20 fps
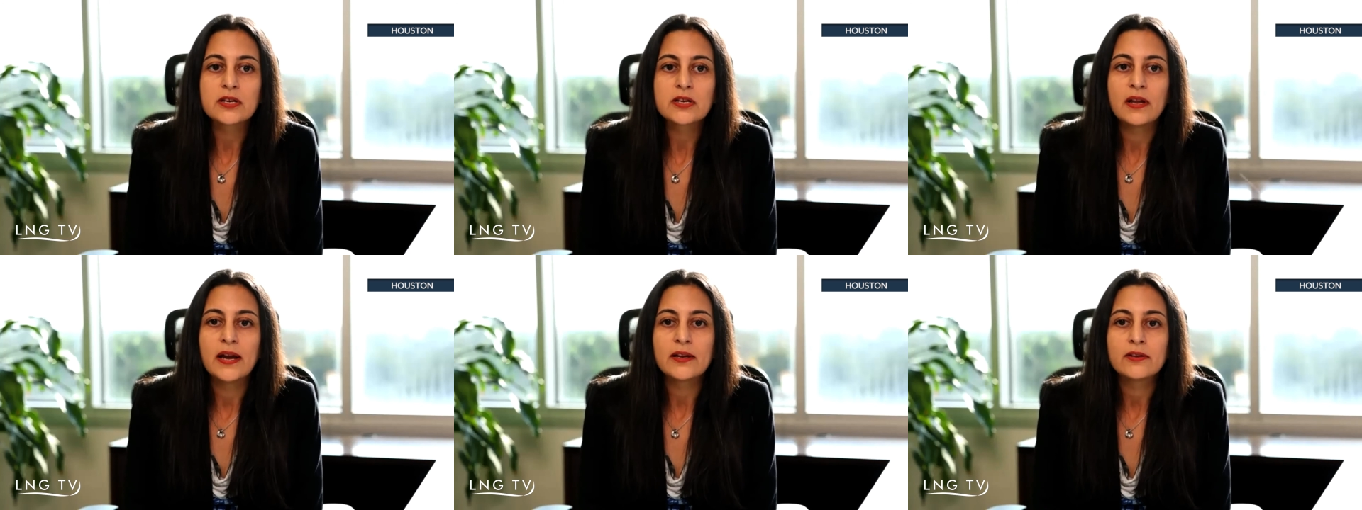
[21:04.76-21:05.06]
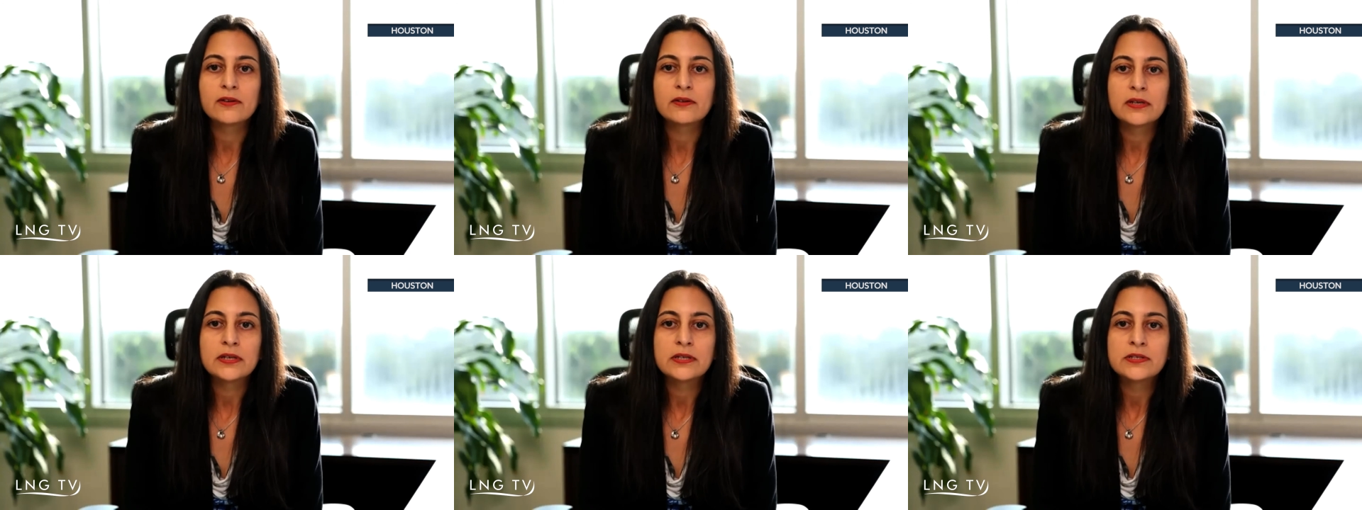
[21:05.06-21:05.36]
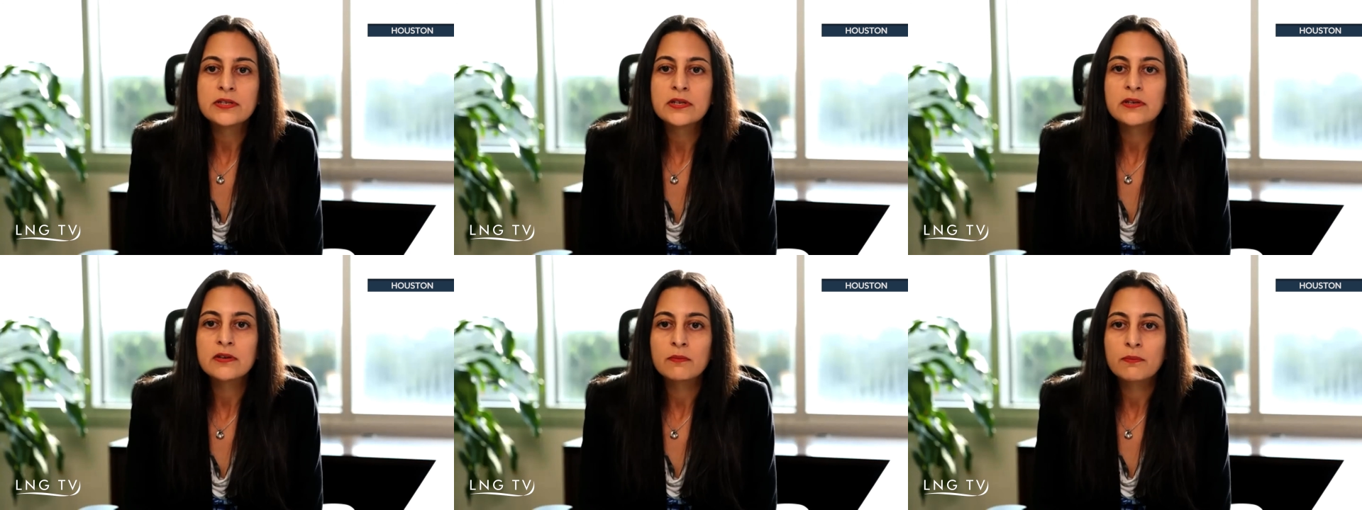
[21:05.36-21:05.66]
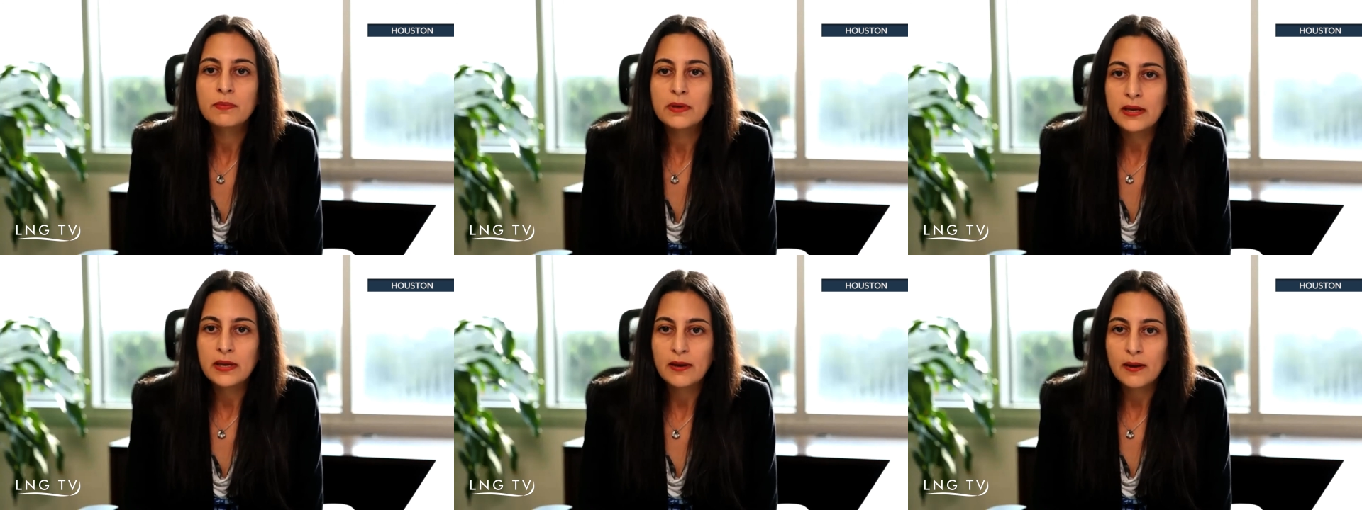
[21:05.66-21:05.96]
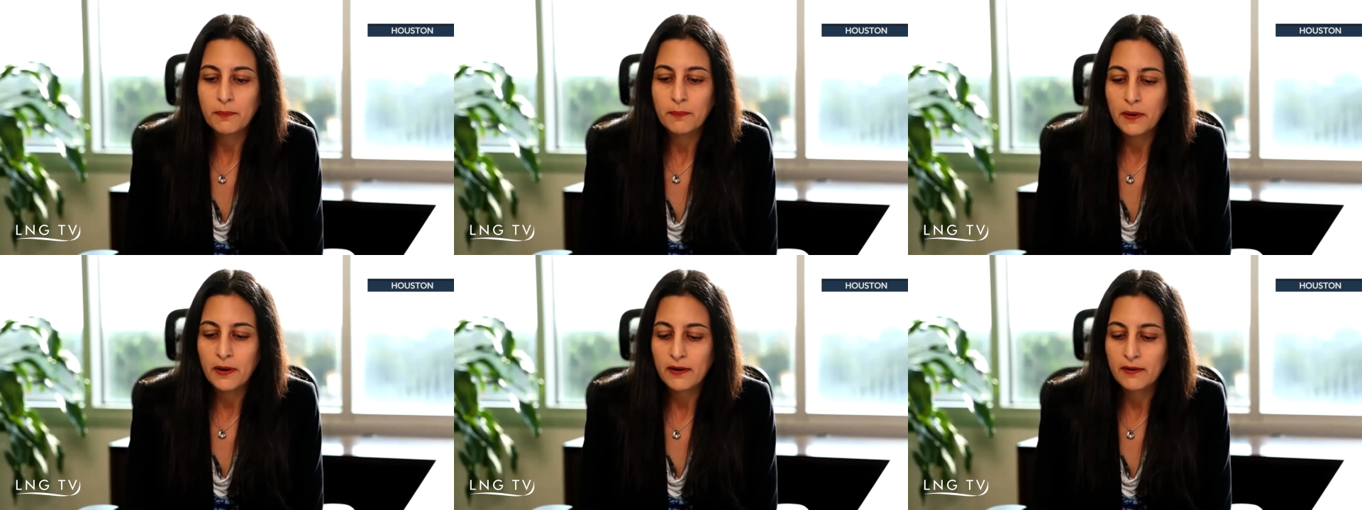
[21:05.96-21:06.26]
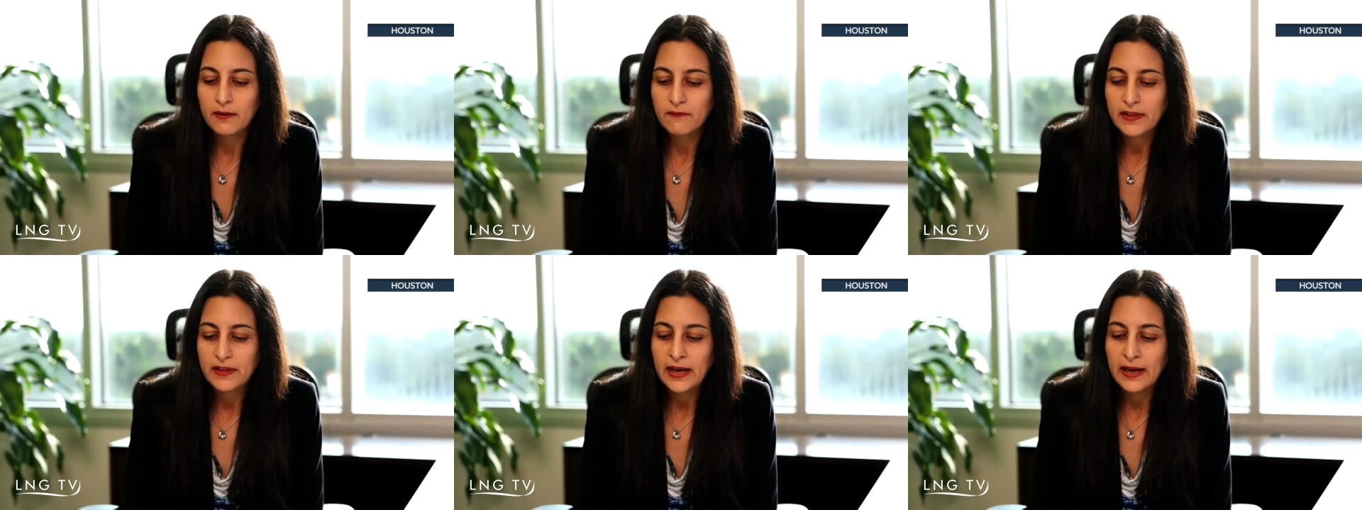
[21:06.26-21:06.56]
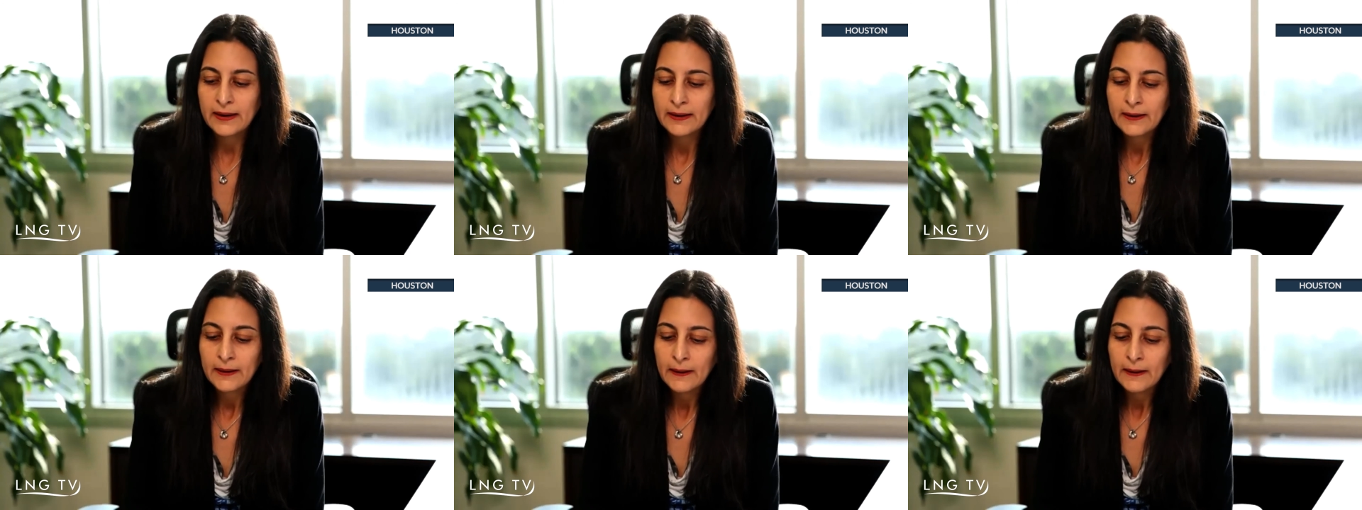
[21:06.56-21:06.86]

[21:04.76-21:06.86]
like to continue being a part of that.